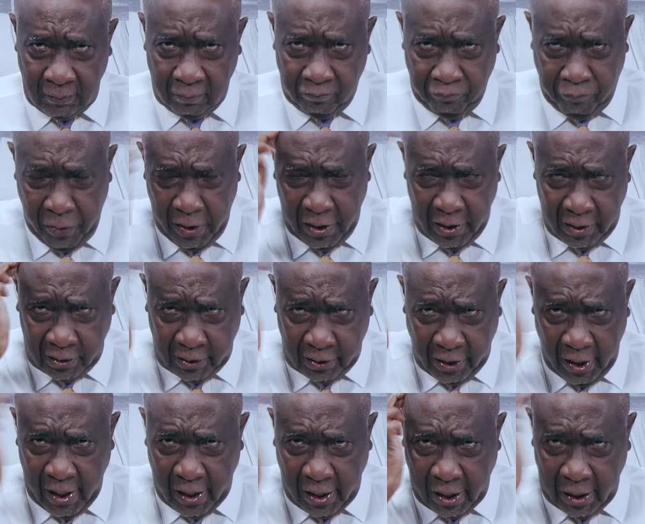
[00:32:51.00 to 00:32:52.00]
be
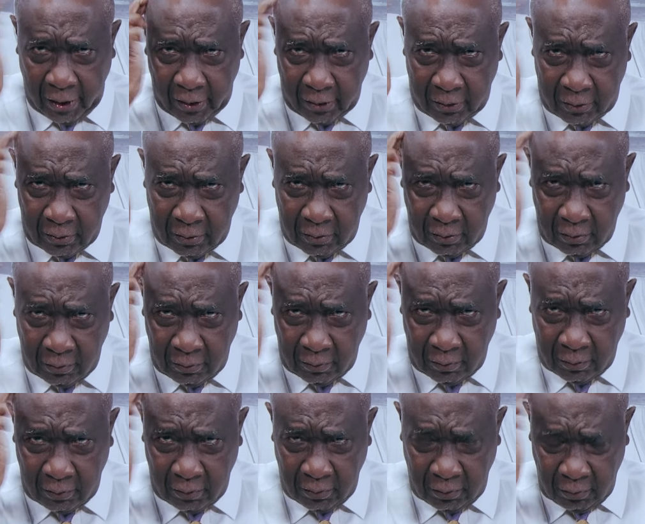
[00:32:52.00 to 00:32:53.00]
thinking.
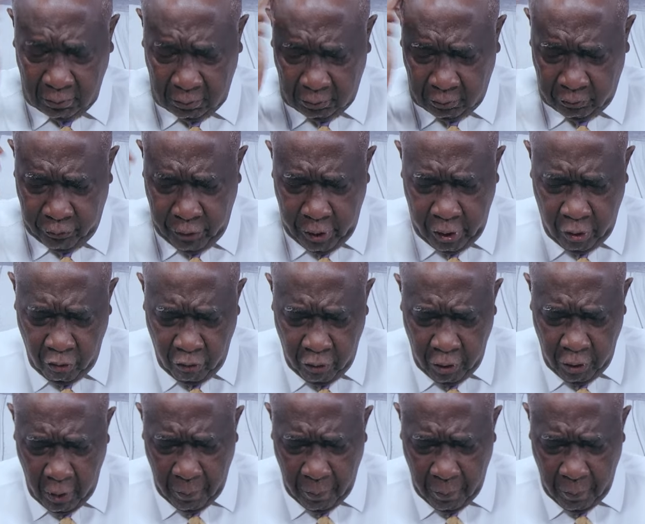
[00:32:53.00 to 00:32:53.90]
Renew your